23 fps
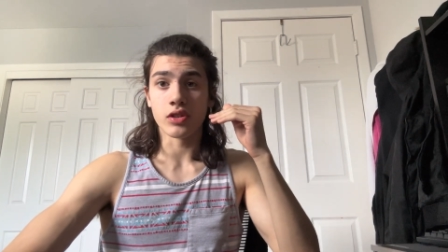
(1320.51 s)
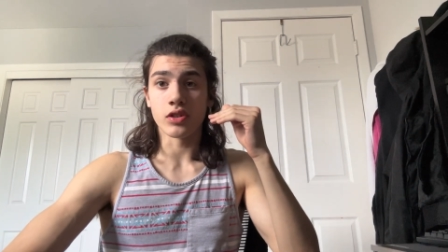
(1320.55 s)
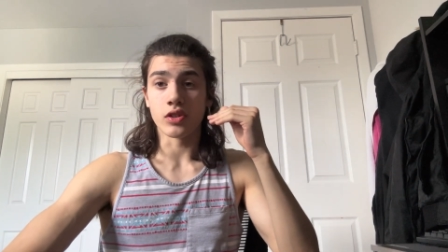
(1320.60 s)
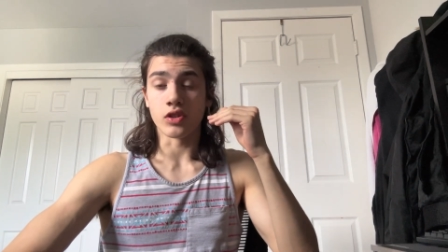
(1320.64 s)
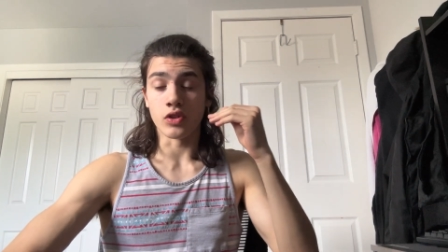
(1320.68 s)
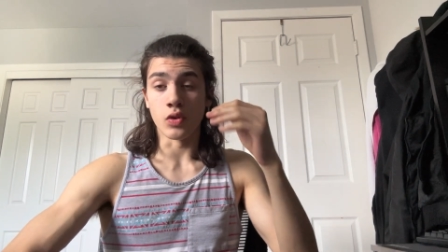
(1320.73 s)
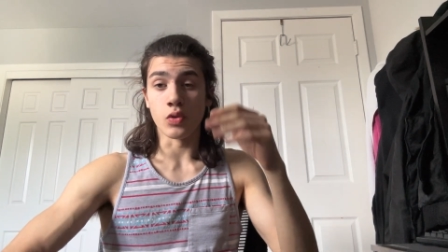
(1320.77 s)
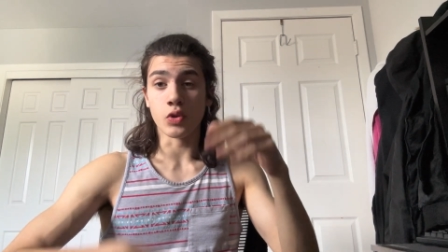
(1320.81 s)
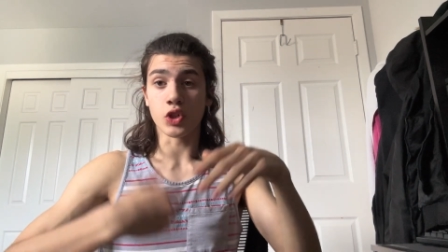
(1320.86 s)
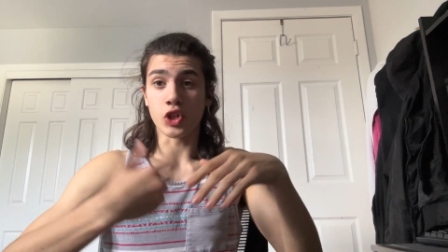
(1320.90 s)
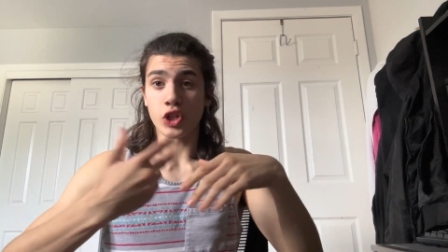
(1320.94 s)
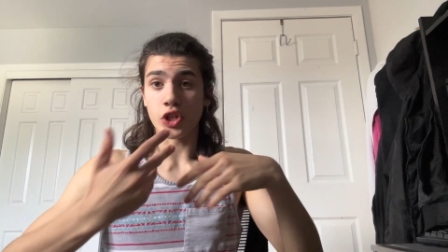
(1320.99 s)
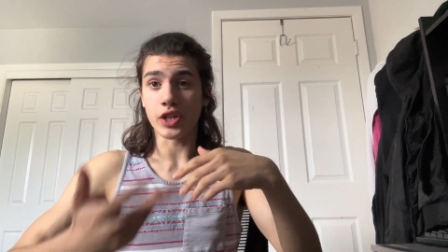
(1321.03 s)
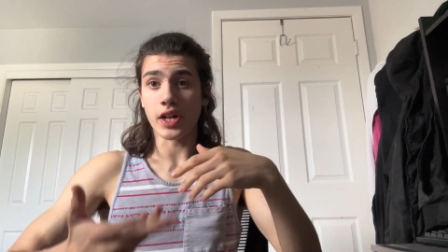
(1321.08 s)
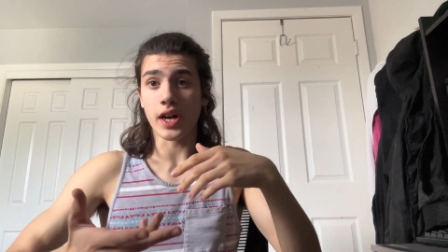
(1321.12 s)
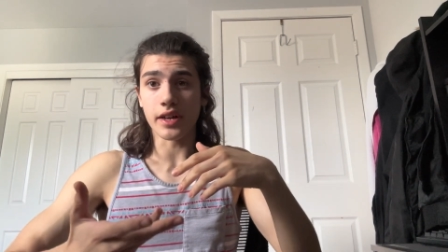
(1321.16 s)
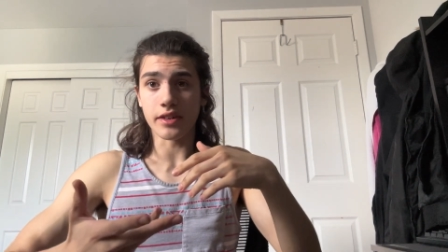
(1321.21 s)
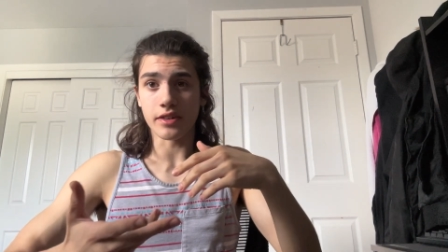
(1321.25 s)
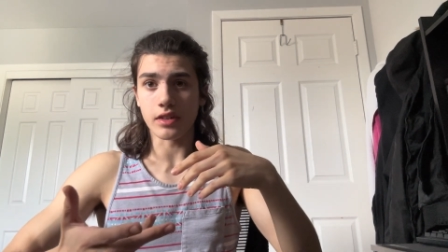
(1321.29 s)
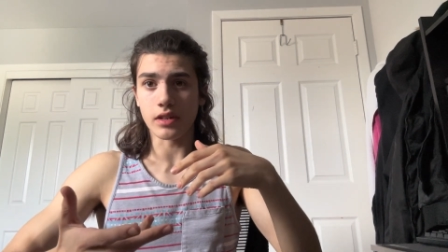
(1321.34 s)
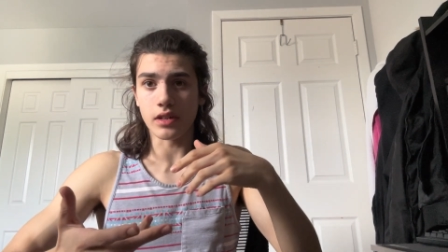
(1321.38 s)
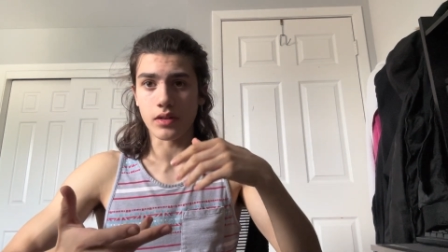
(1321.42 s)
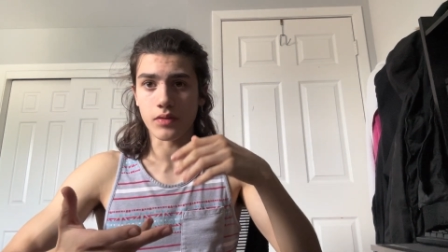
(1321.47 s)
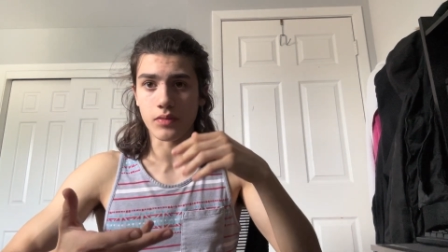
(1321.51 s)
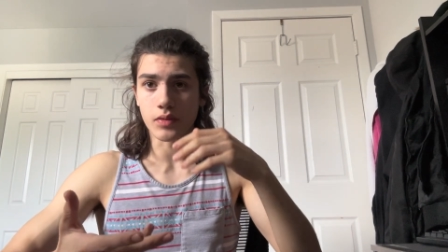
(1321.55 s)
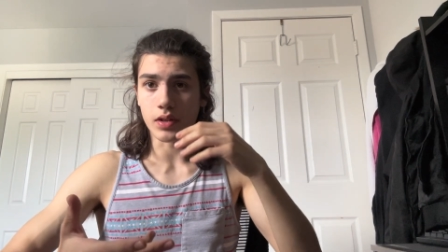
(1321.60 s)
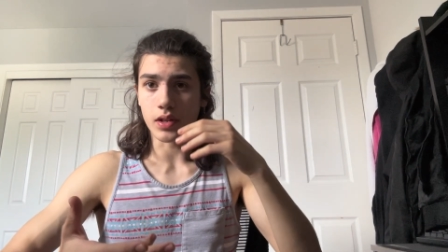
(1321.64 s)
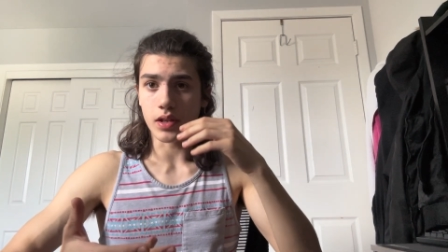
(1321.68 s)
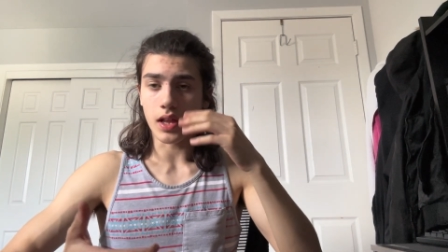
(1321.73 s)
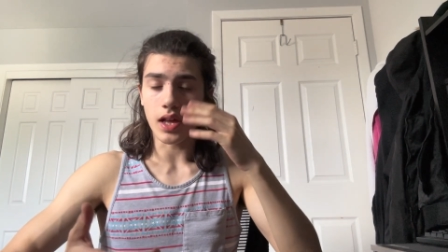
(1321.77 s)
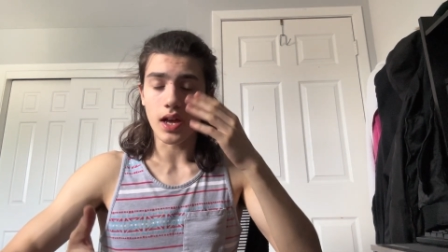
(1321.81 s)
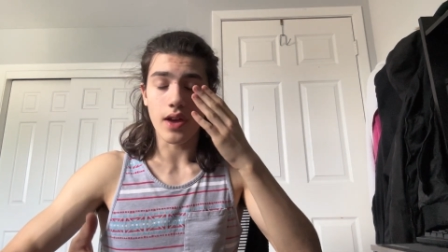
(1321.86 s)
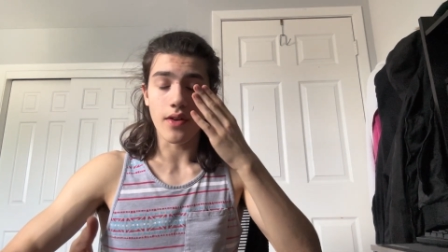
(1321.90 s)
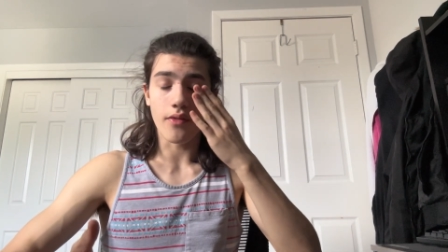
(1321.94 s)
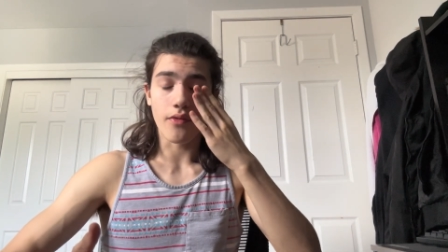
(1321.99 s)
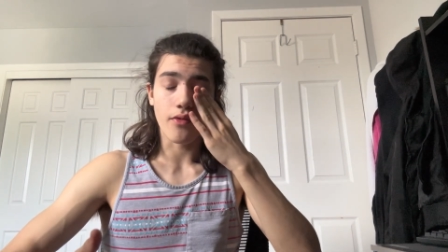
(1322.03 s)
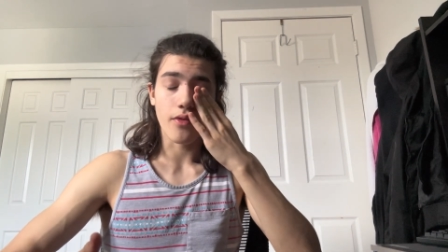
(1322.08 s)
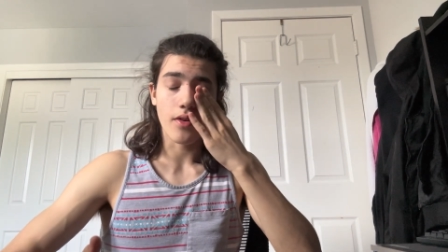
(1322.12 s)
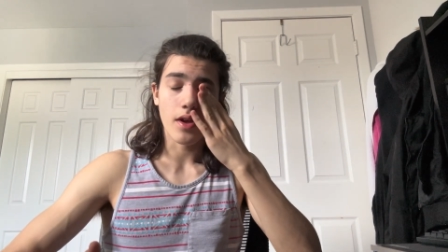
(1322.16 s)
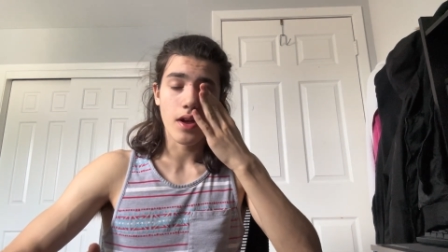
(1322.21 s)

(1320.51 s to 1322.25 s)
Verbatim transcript: socializing in real life.